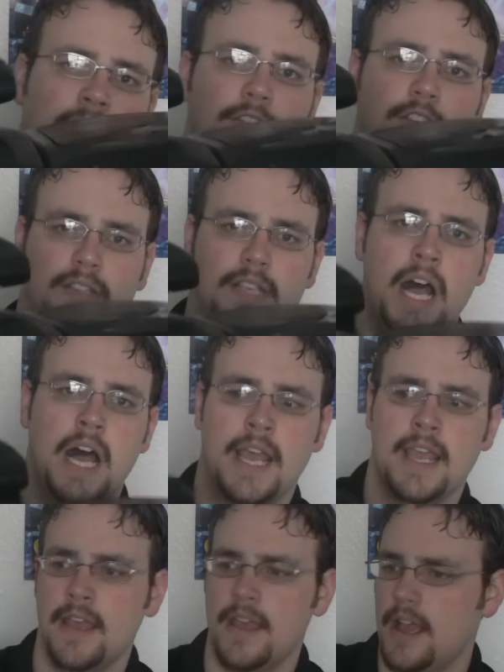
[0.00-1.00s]
inches high.
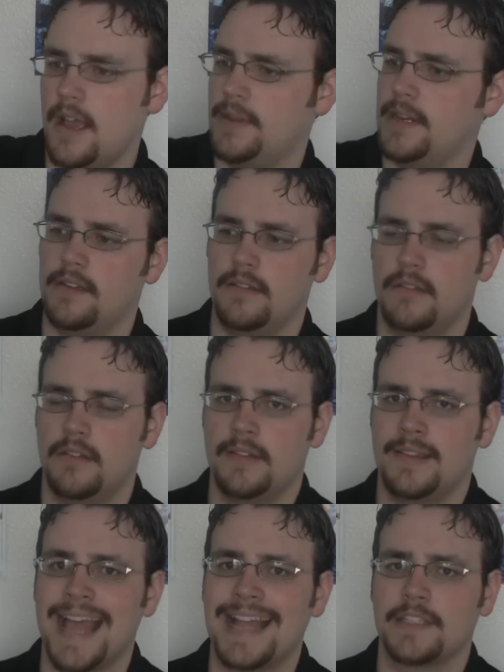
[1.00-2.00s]
I mean,
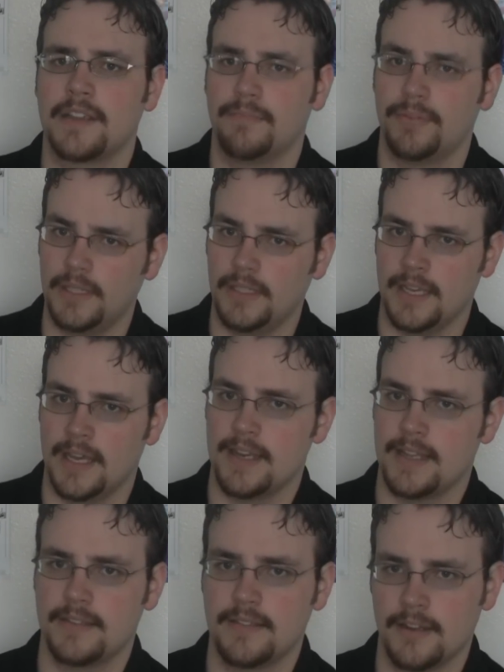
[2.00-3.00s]
that's completely
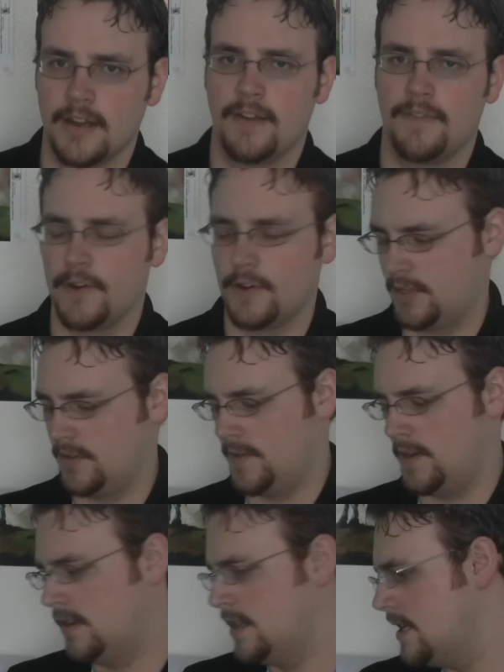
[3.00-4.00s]
unnecessary, first of
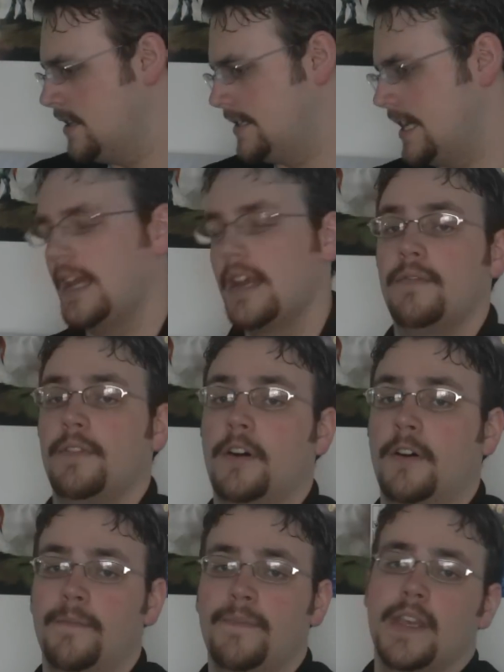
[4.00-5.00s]
all. Second of
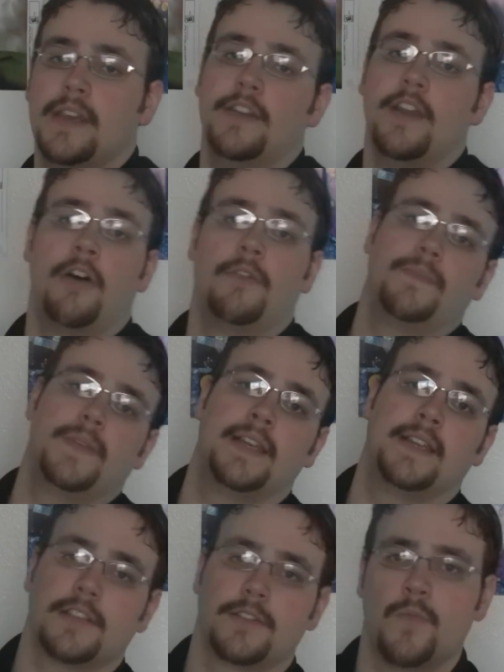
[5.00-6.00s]
all, no, it
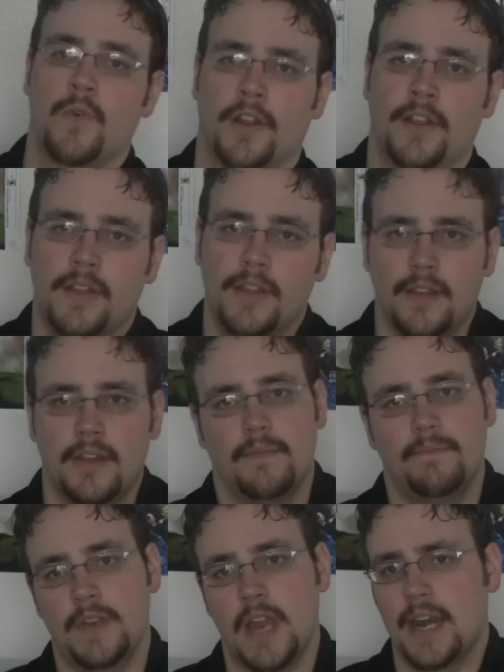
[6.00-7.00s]
doesn't work.
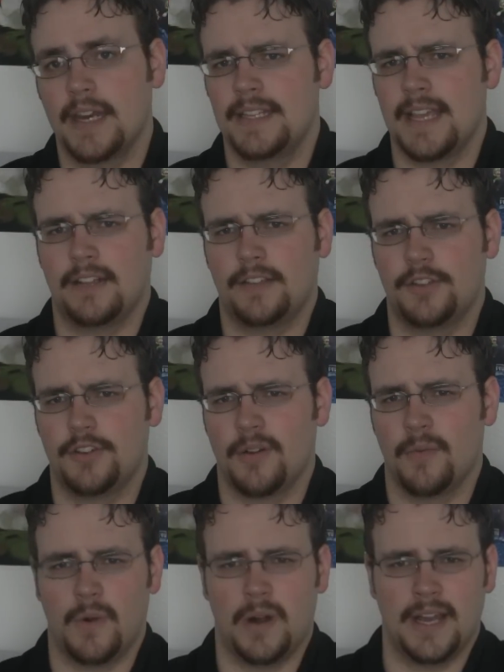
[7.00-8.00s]
Not exactly sure
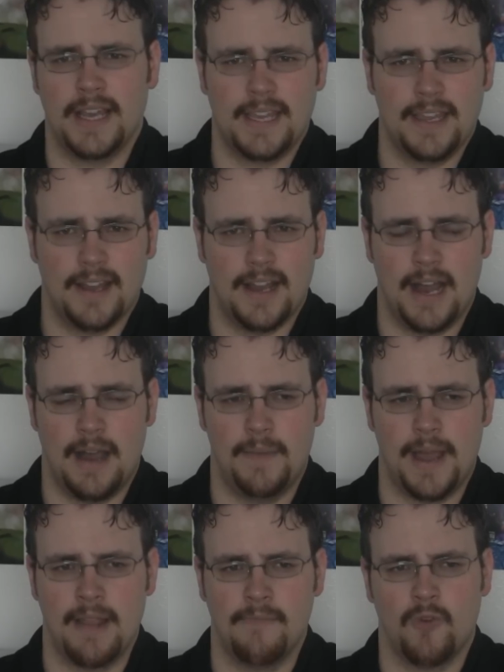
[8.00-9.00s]
why.
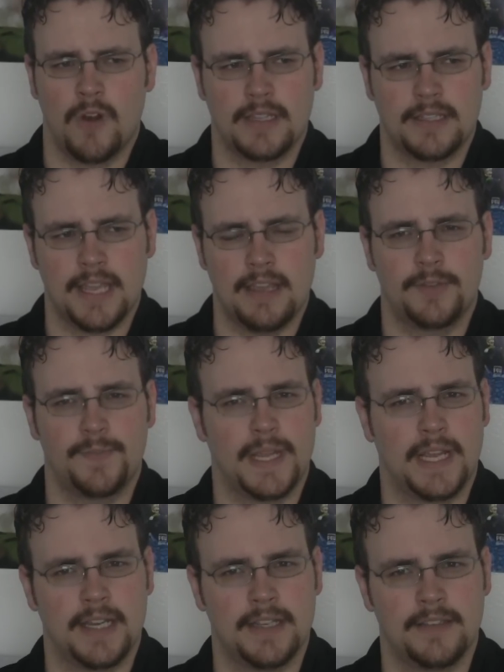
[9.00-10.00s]
I want to say it's
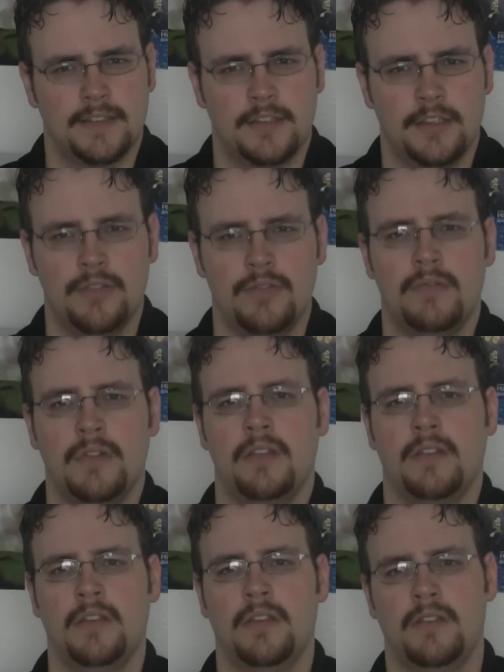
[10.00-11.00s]
because
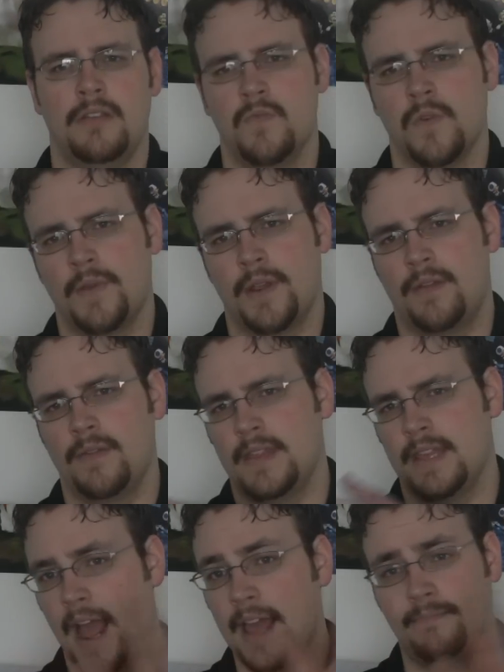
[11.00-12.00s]

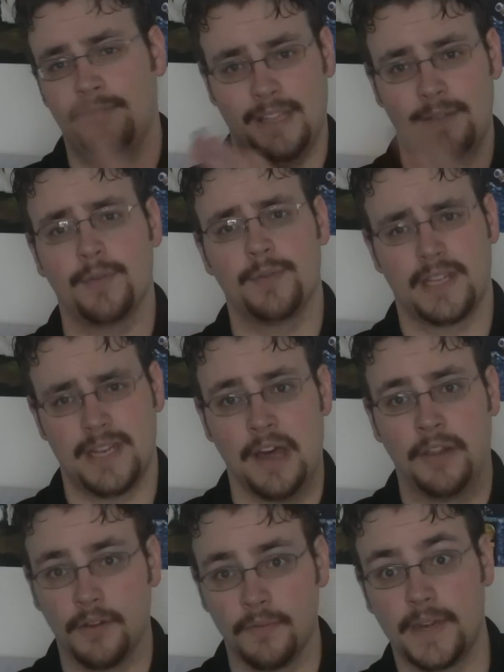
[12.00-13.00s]
I believe there was
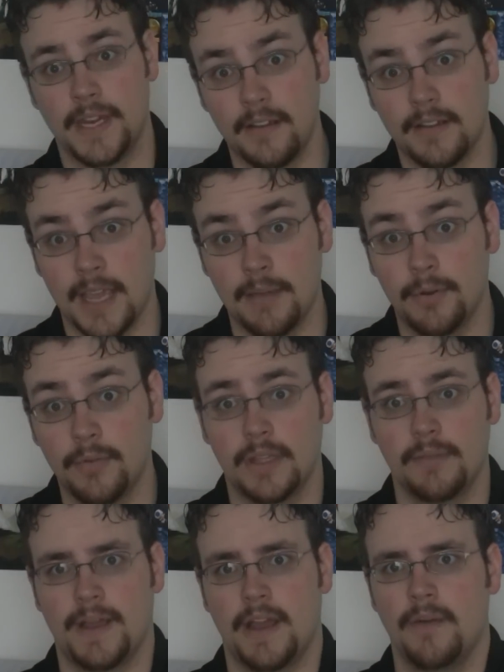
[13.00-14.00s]
another video cable with
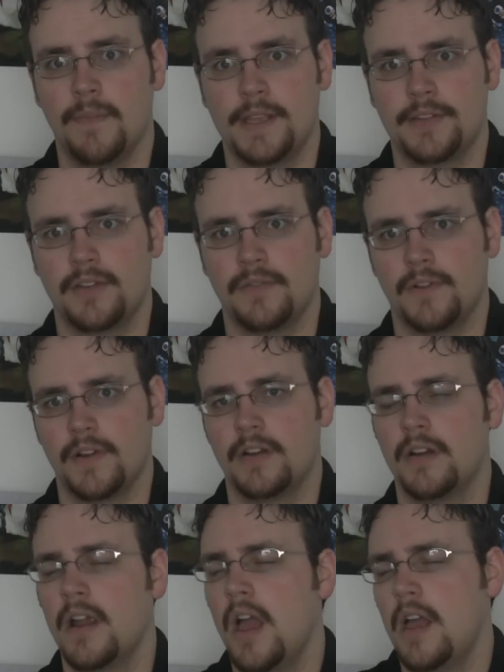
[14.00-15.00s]
the power base converter,